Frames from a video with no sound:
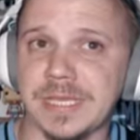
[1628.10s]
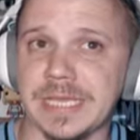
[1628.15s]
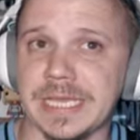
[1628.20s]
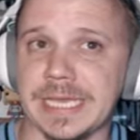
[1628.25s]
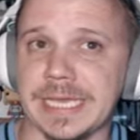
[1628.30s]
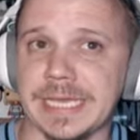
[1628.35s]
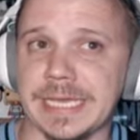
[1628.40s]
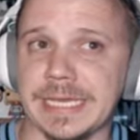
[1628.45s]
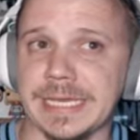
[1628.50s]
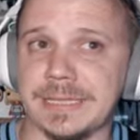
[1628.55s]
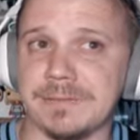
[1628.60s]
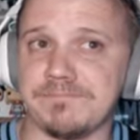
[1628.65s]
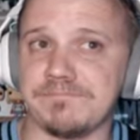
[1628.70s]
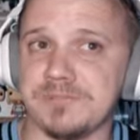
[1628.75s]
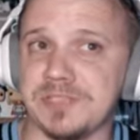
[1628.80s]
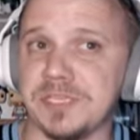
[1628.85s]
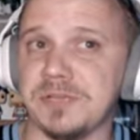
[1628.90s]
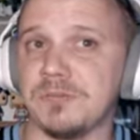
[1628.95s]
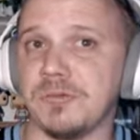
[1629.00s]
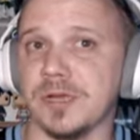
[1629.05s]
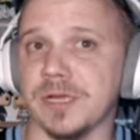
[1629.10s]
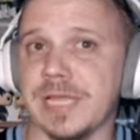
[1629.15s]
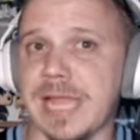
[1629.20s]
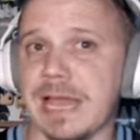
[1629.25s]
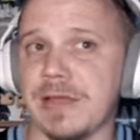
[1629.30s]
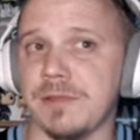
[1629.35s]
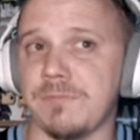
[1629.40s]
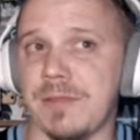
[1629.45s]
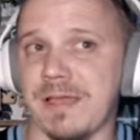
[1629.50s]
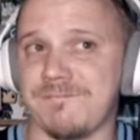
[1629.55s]
and didn't work
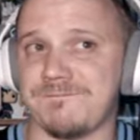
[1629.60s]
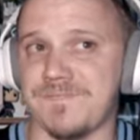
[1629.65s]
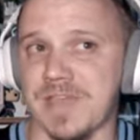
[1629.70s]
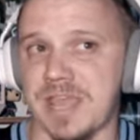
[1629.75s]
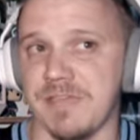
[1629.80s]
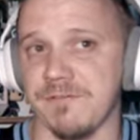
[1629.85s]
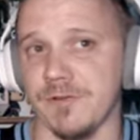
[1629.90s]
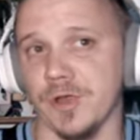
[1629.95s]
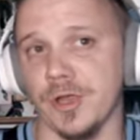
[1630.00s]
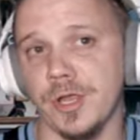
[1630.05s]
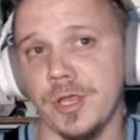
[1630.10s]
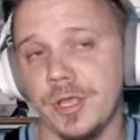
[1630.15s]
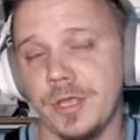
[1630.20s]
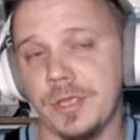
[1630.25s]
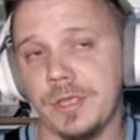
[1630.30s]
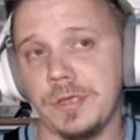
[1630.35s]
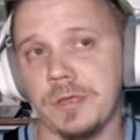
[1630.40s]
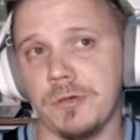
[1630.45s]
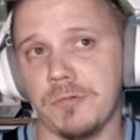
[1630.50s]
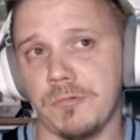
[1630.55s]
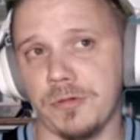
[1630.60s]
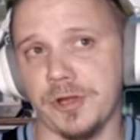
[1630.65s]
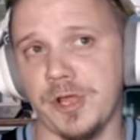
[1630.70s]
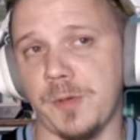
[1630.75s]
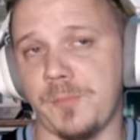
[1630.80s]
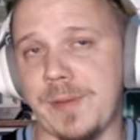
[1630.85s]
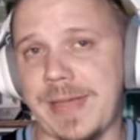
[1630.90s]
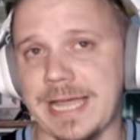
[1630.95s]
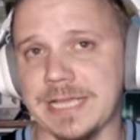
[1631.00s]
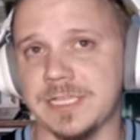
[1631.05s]
out in my favor. We're gonna
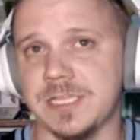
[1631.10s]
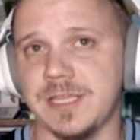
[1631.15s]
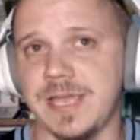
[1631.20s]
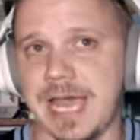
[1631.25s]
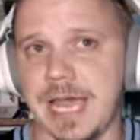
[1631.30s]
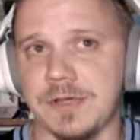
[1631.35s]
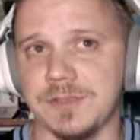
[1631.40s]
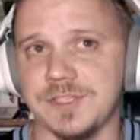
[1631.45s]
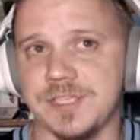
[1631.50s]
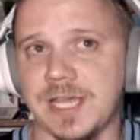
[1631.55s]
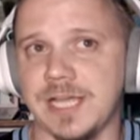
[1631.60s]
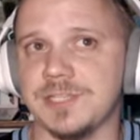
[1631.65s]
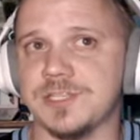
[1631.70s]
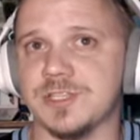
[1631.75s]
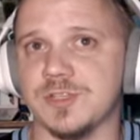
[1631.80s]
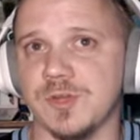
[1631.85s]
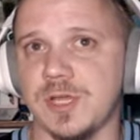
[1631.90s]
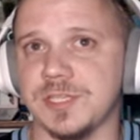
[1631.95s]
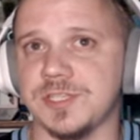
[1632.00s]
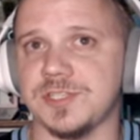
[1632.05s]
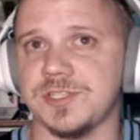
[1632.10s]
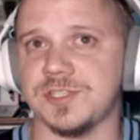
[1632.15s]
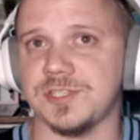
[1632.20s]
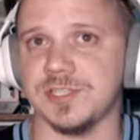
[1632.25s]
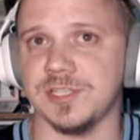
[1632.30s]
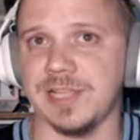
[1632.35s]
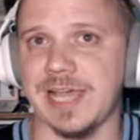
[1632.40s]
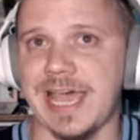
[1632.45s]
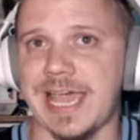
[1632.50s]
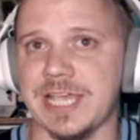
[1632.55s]
go back to the outside stretch
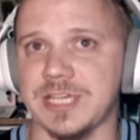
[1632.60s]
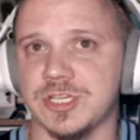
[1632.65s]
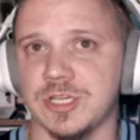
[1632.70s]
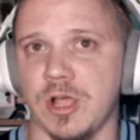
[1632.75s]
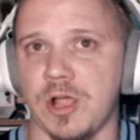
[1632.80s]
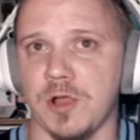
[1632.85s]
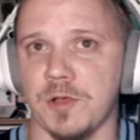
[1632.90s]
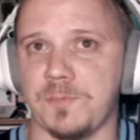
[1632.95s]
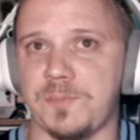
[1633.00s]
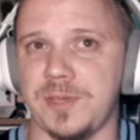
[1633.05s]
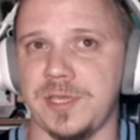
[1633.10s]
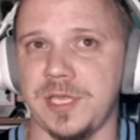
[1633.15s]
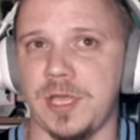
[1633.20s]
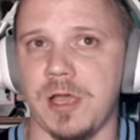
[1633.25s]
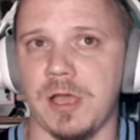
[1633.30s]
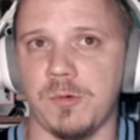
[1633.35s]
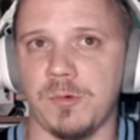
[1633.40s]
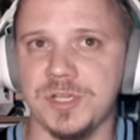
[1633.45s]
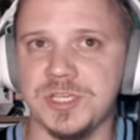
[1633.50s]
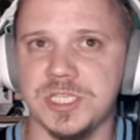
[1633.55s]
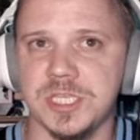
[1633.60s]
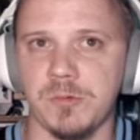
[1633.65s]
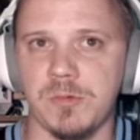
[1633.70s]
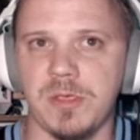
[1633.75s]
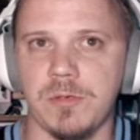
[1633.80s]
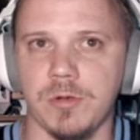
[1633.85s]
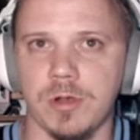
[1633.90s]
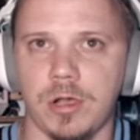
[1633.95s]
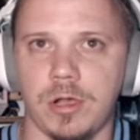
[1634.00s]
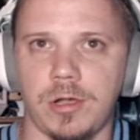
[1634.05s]
slash RPO. I wish that
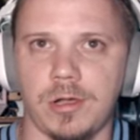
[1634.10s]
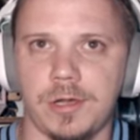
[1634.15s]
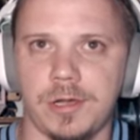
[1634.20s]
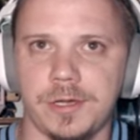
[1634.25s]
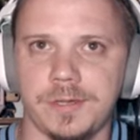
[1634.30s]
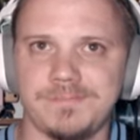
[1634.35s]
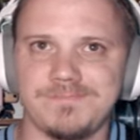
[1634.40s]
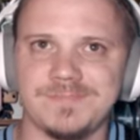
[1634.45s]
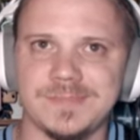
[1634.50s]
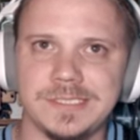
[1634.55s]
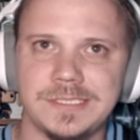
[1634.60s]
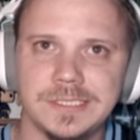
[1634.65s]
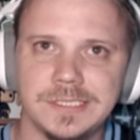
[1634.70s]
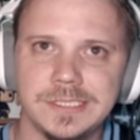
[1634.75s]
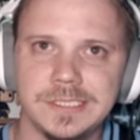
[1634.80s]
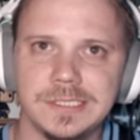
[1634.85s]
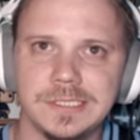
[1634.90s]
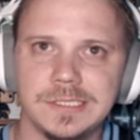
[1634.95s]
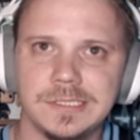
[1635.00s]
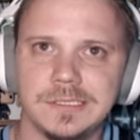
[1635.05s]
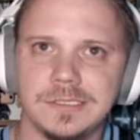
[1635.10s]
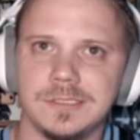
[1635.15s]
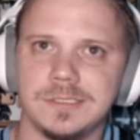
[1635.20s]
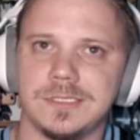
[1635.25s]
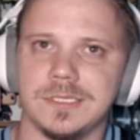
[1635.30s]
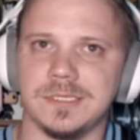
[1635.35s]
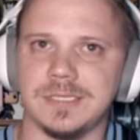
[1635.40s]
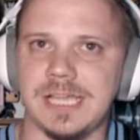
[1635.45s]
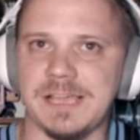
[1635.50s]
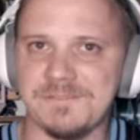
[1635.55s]
we were on
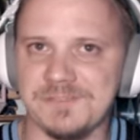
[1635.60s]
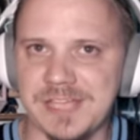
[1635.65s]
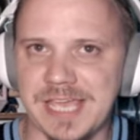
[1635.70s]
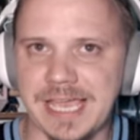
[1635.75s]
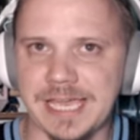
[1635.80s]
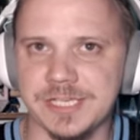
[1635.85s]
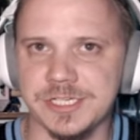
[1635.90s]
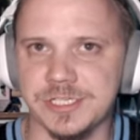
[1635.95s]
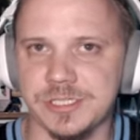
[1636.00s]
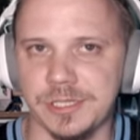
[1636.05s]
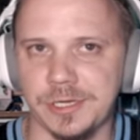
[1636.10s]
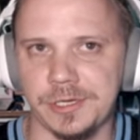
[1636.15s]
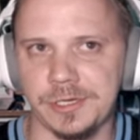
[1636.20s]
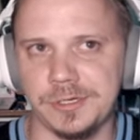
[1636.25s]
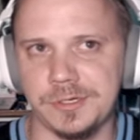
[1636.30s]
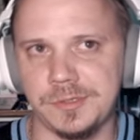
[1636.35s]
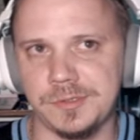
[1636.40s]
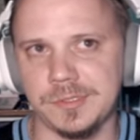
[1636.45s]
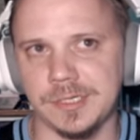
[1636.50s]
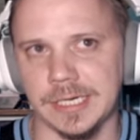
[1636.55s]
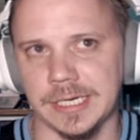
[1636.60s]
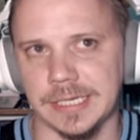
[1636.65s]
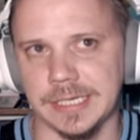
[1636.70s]
the left hash though,